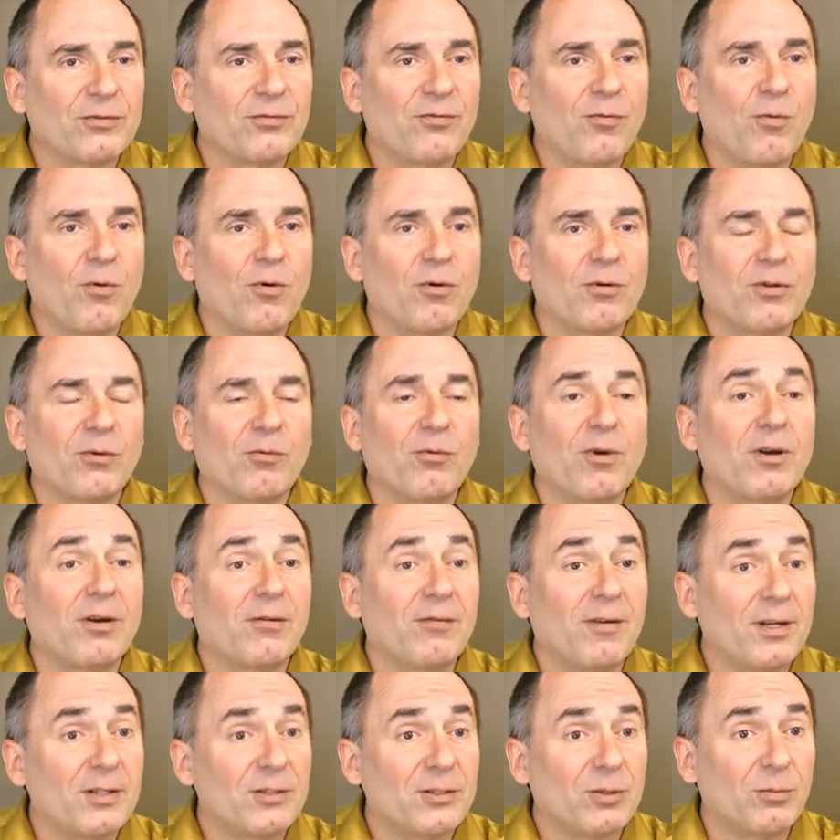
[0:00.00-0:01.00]
for the
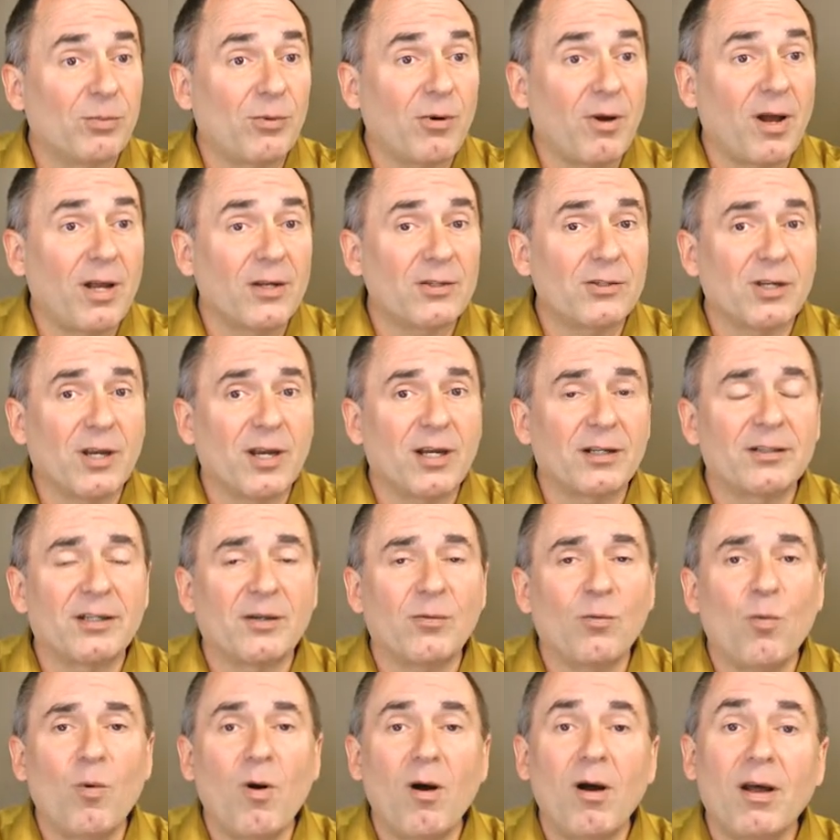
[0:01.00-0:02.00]
renovation project,
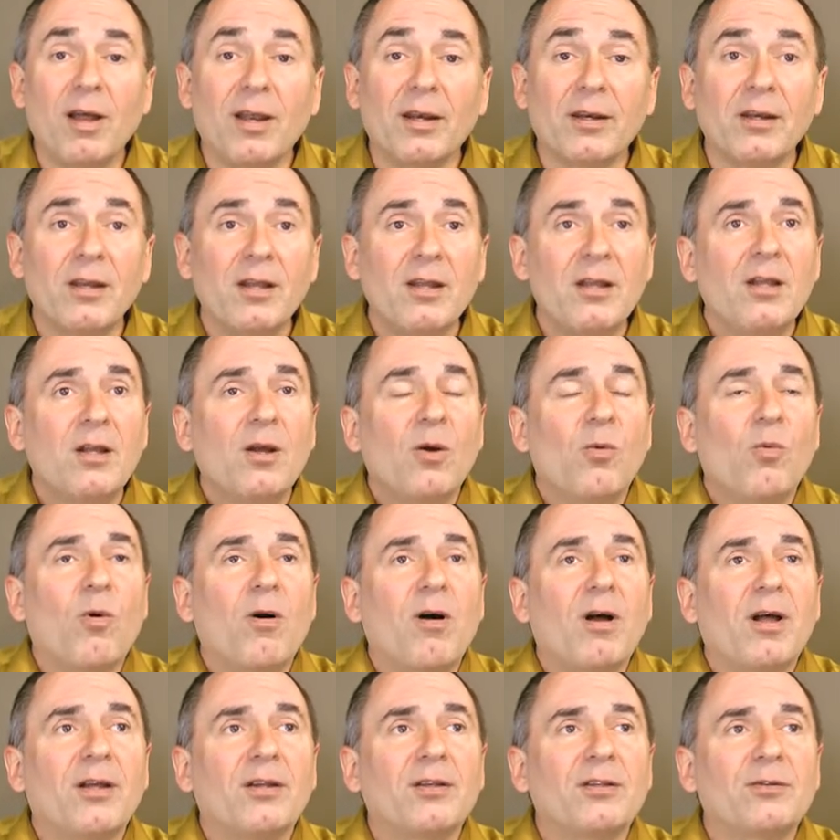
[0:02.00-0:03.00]
and one
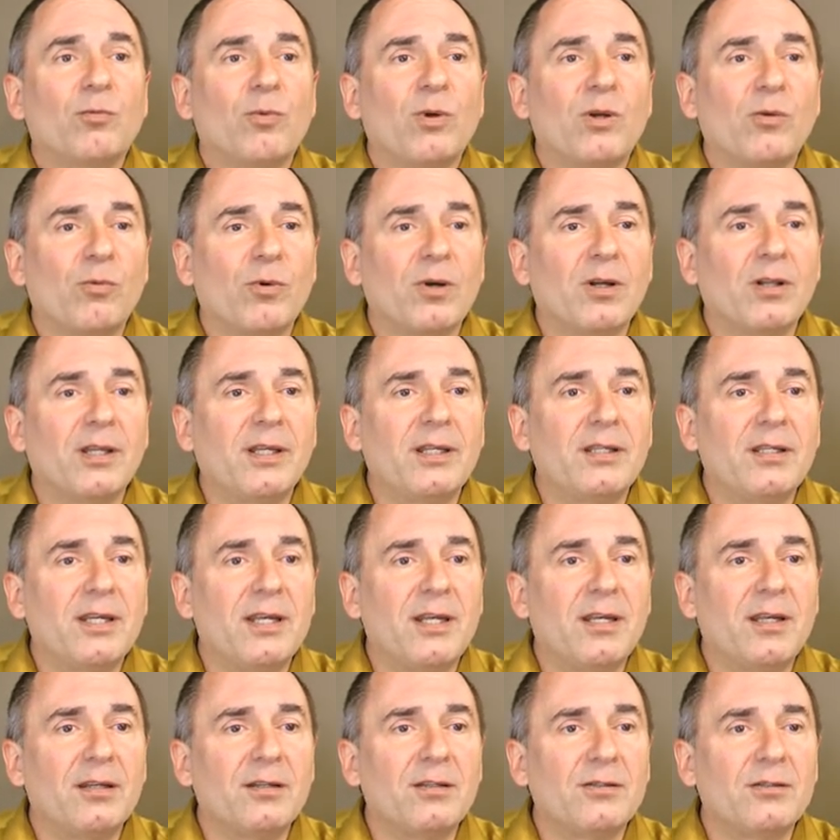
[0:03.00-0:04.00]
was we really
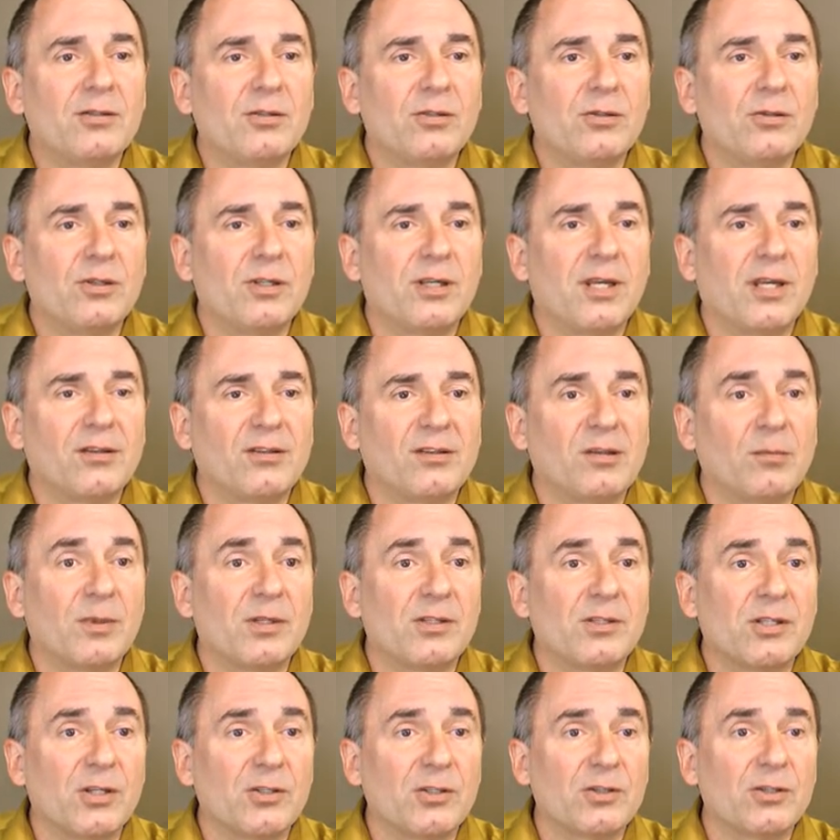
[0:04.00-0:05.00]
needed to get some
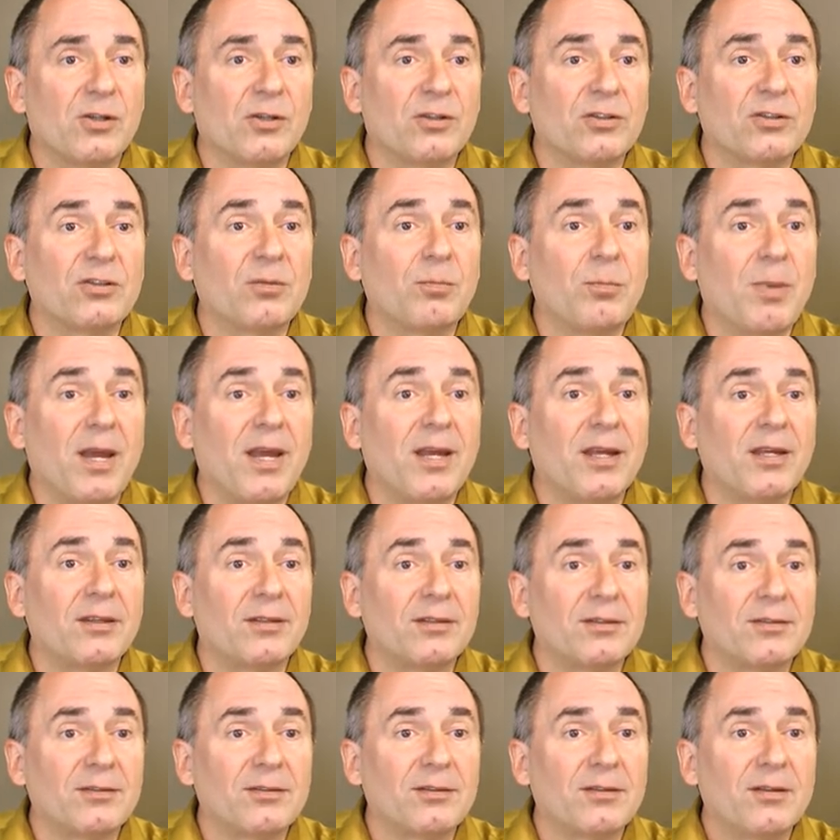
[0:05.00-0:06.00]
additional
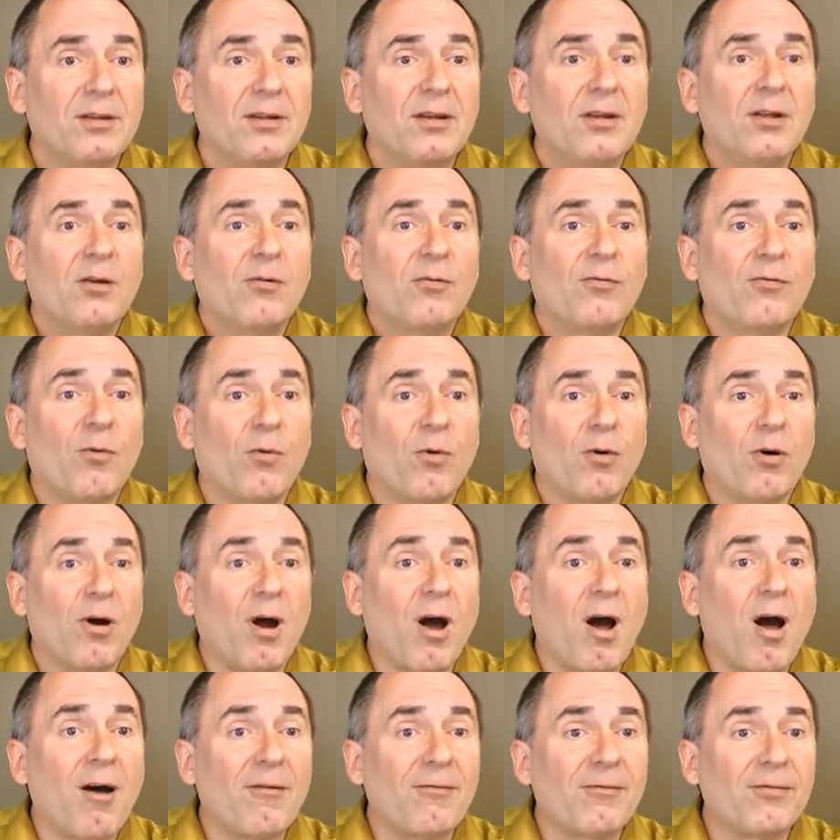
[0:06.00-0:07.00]
space
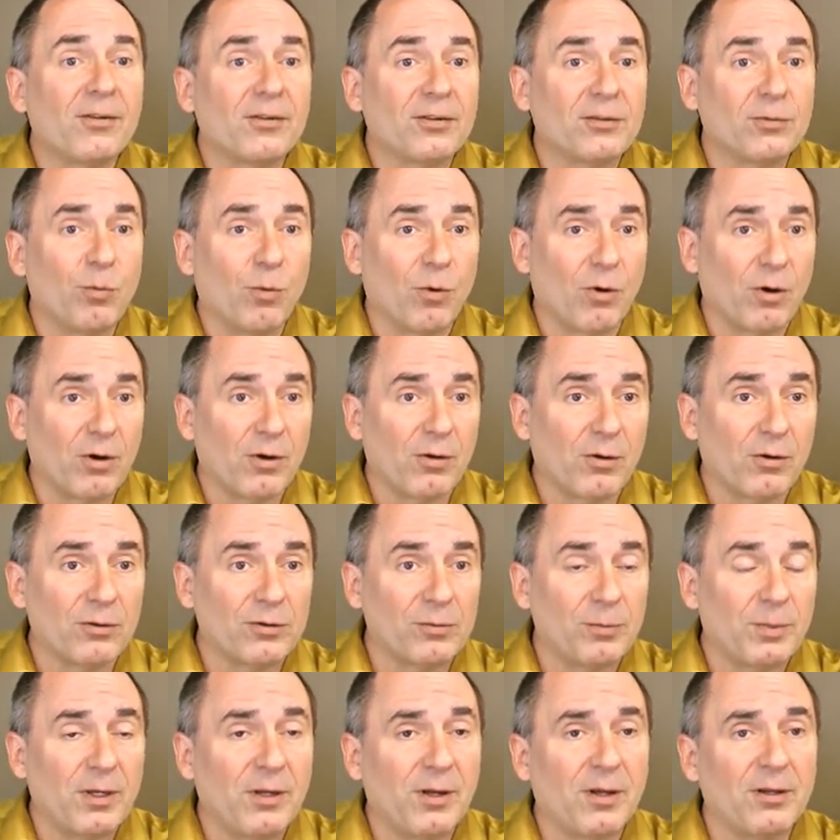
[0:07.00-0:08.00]
for office
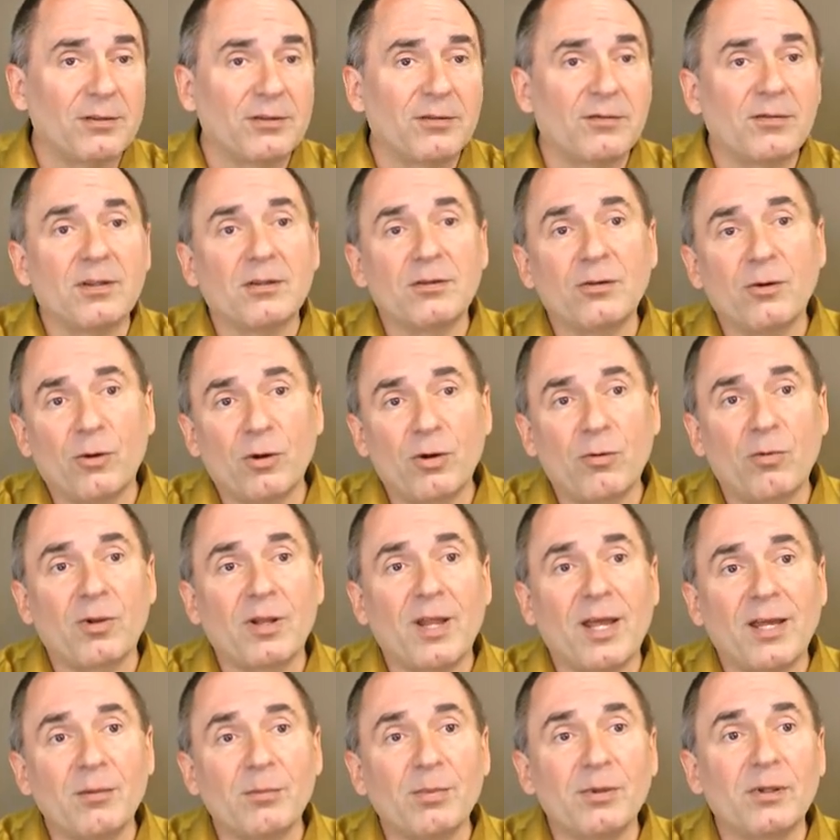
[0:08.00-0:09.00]
workers because of the NERC
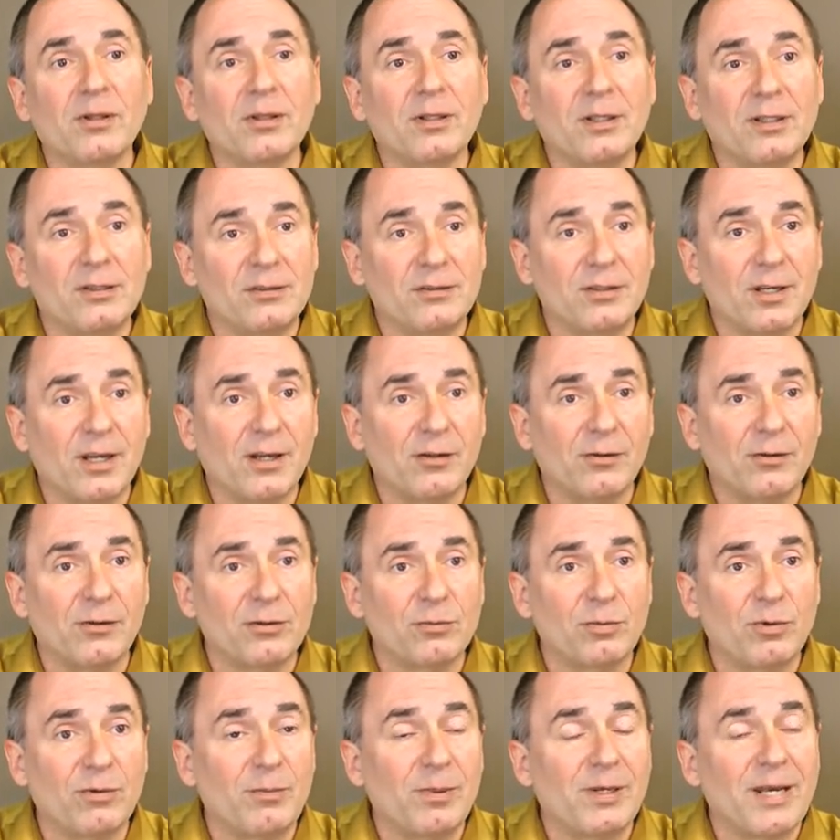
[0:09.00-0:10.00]
reliability
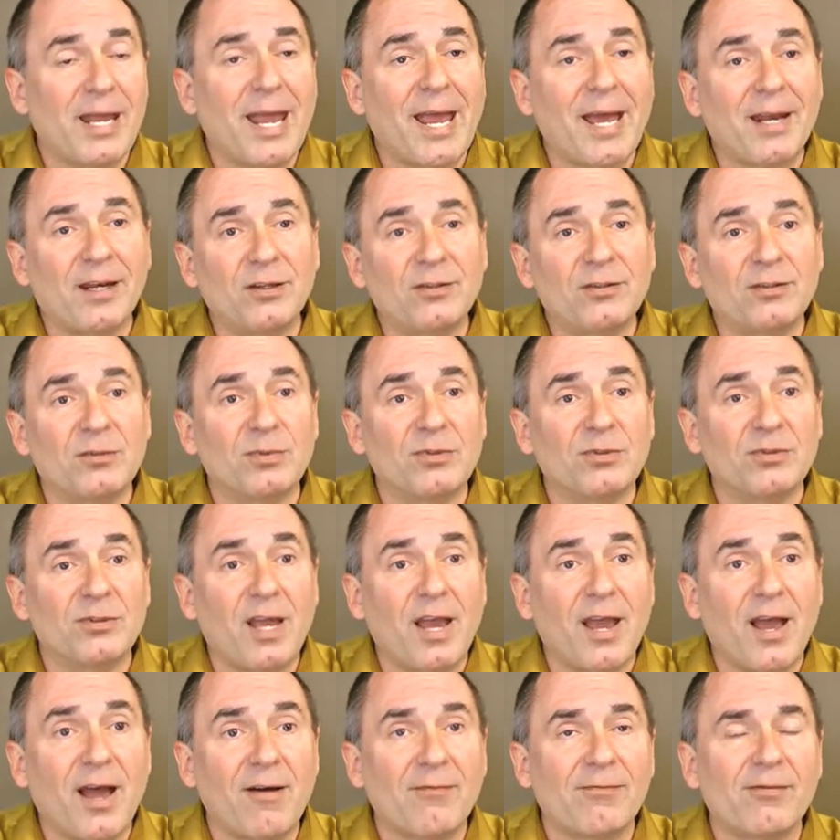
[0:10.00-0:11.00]
standards. We've been adding some
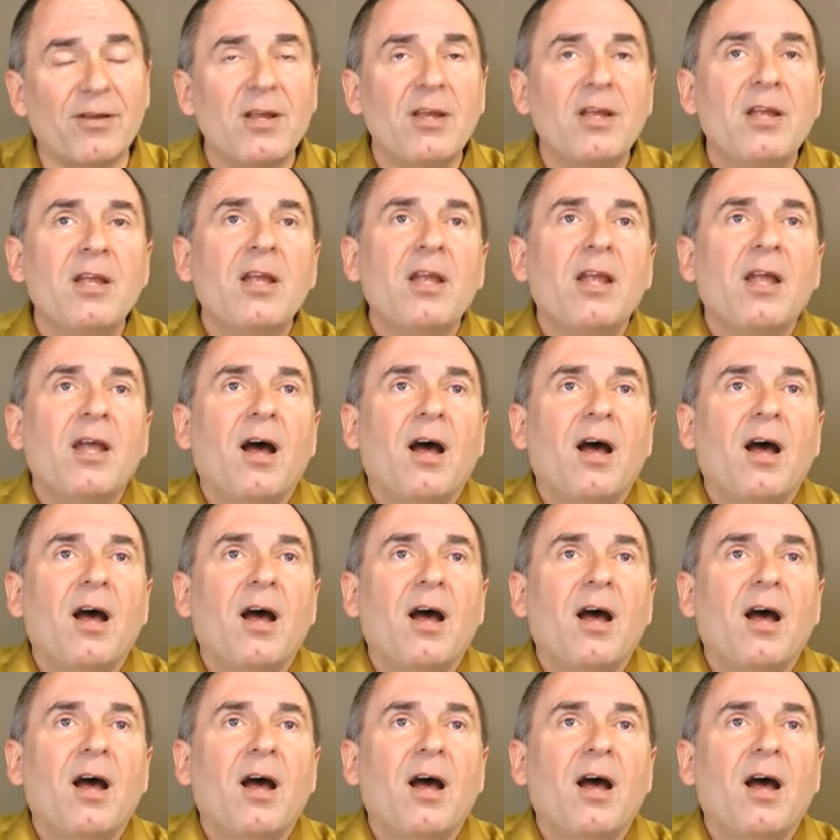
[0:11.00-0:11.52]
staff.